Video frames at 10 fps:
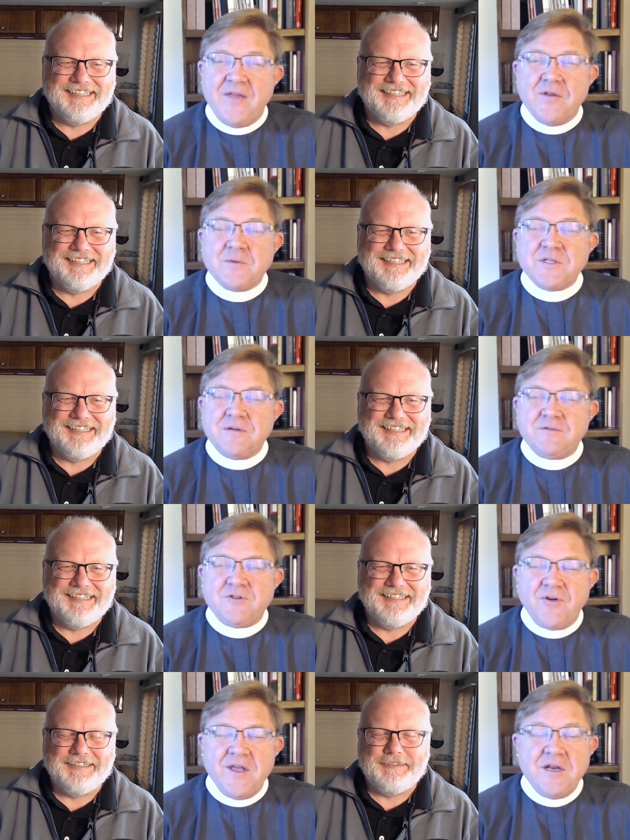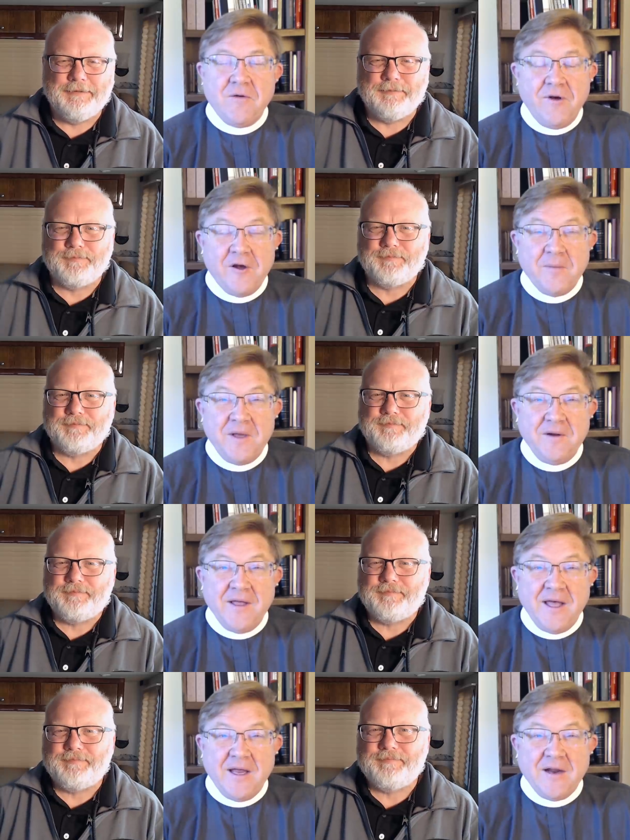Speaker 1: was a train derailment,
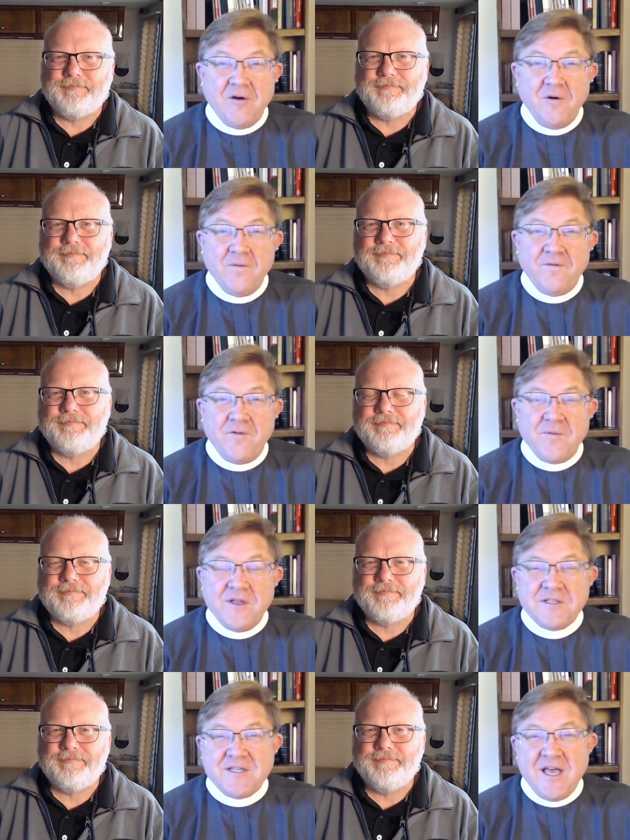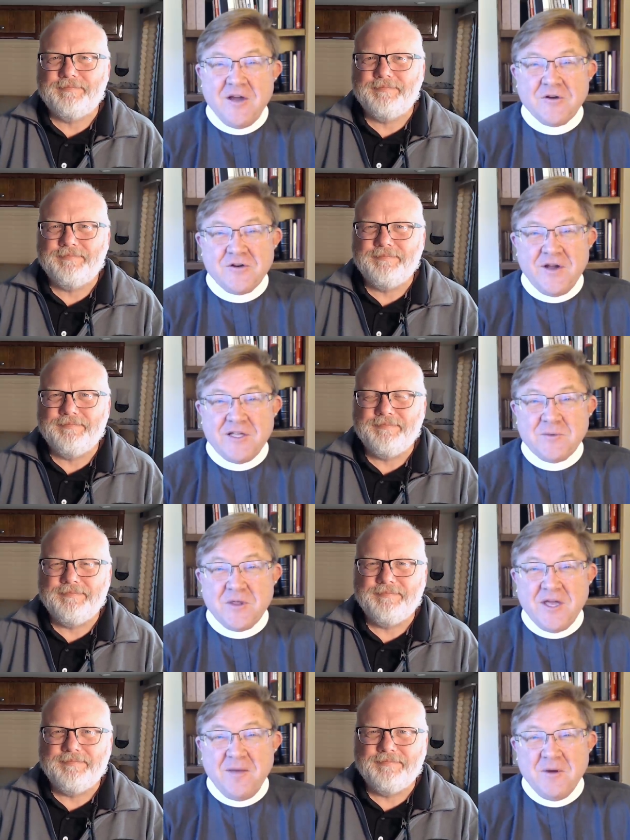and all from these tanker trains
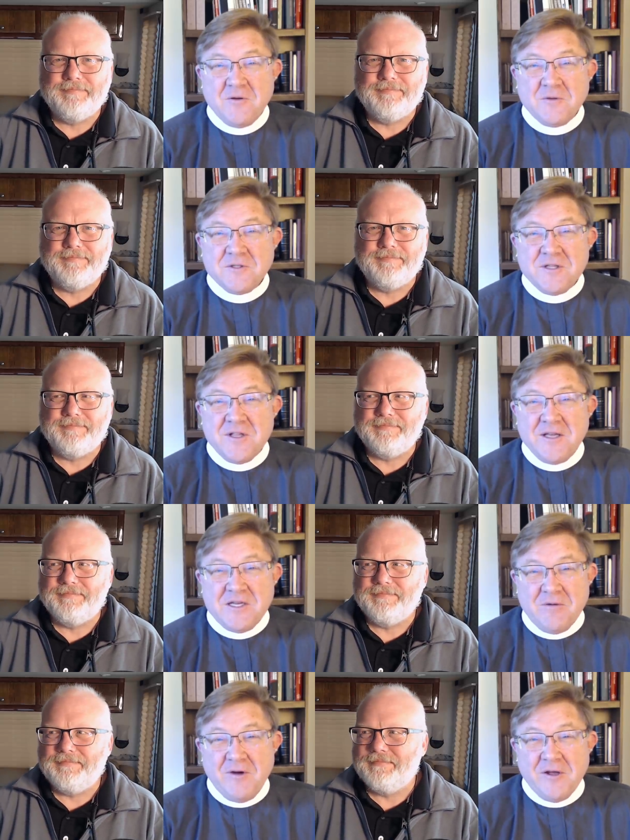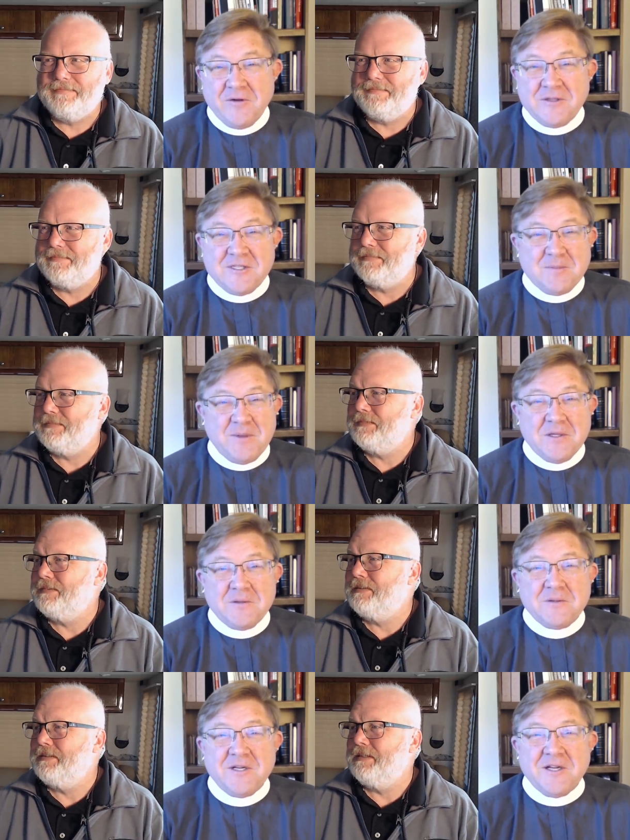with chemicals, and they derailed and
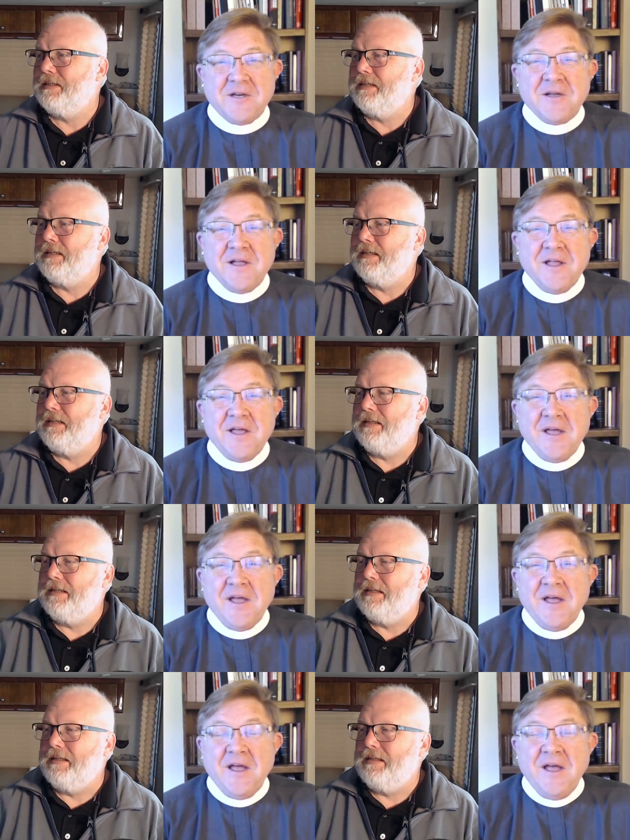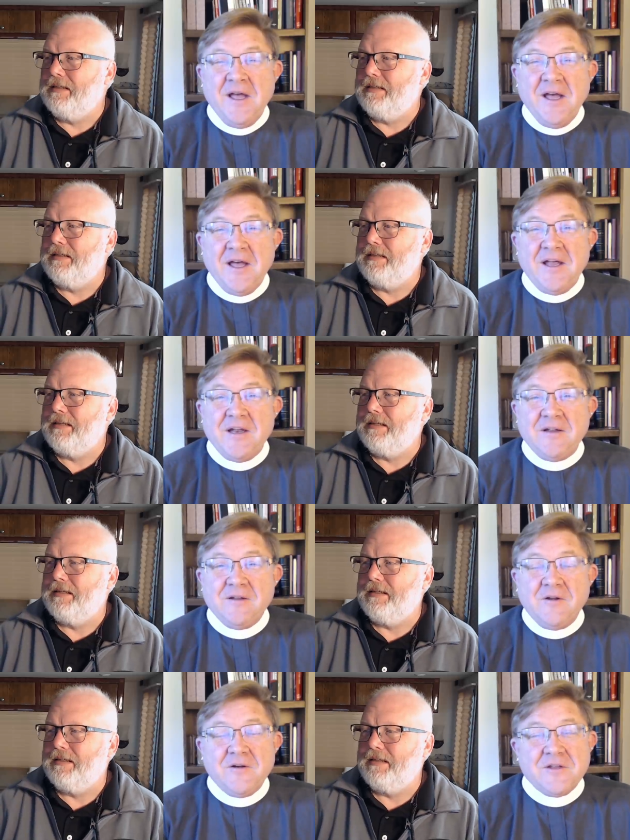spilled, and
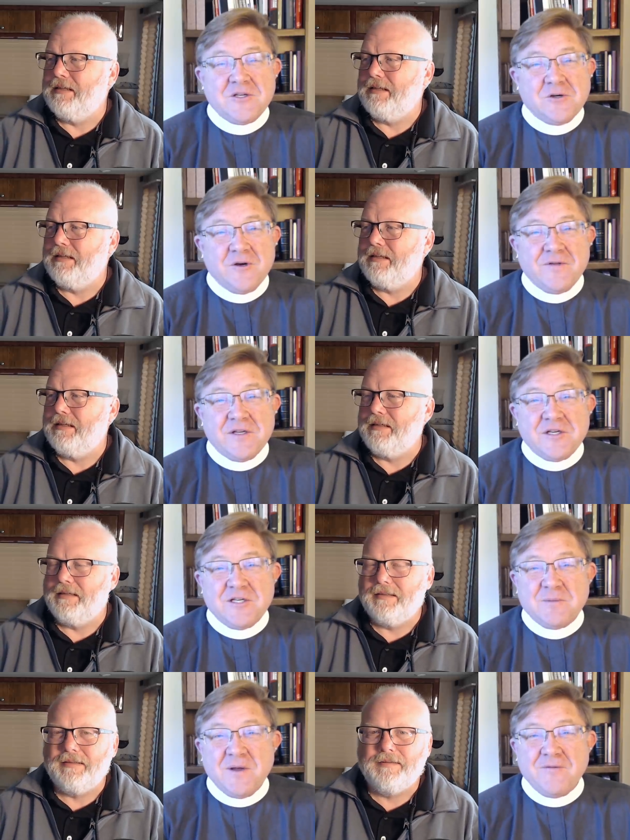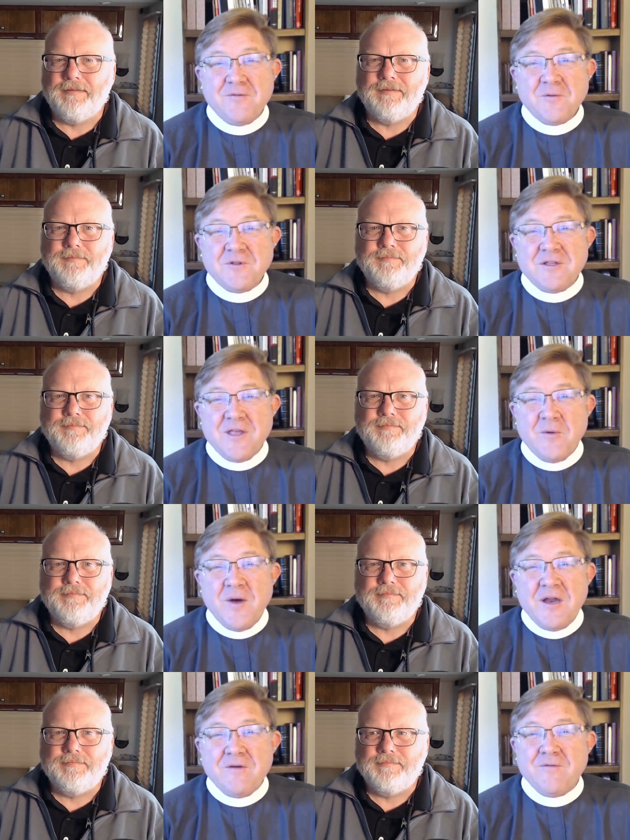long the short of it, they
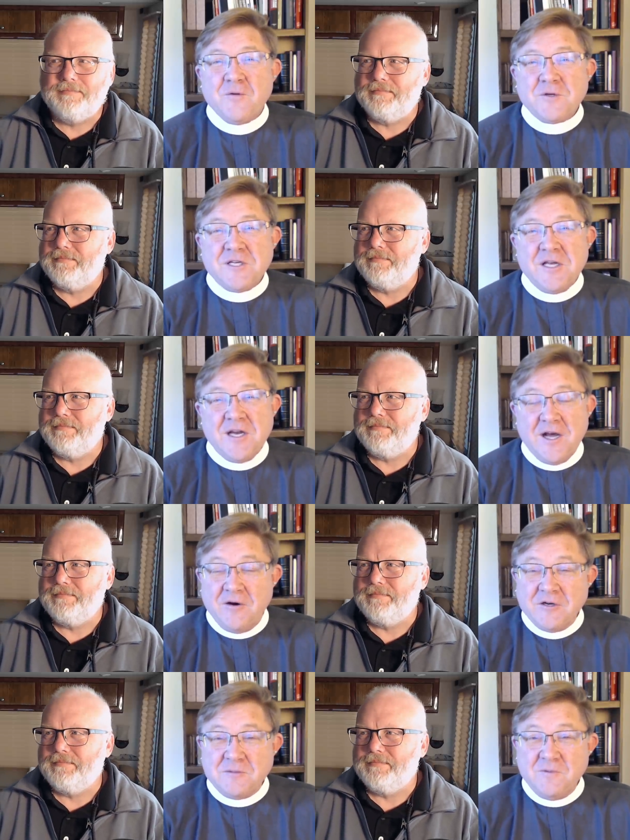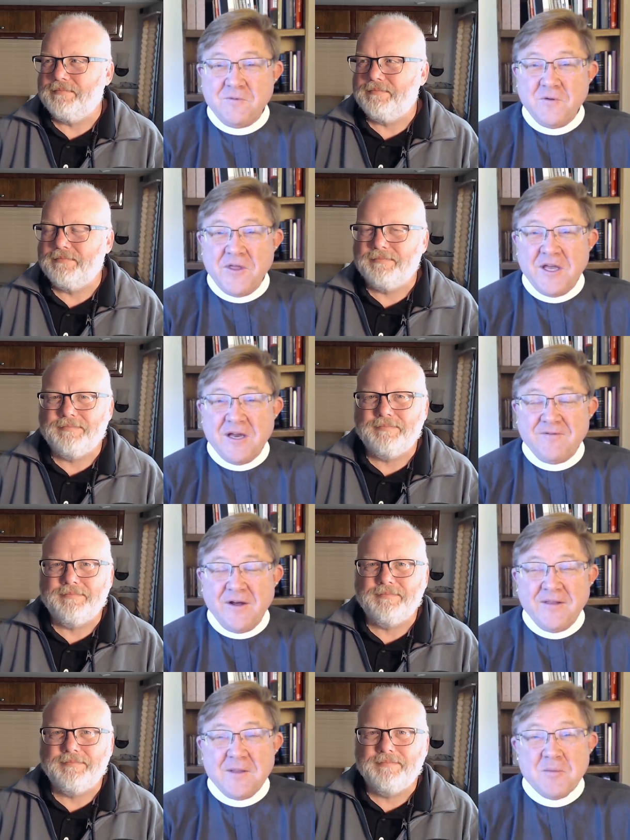waited 14 hours before they could
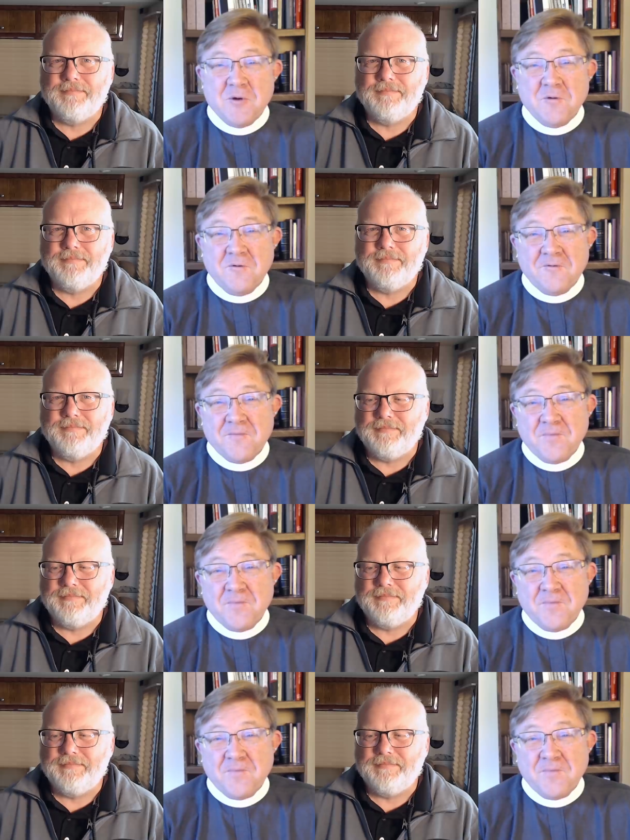finally move.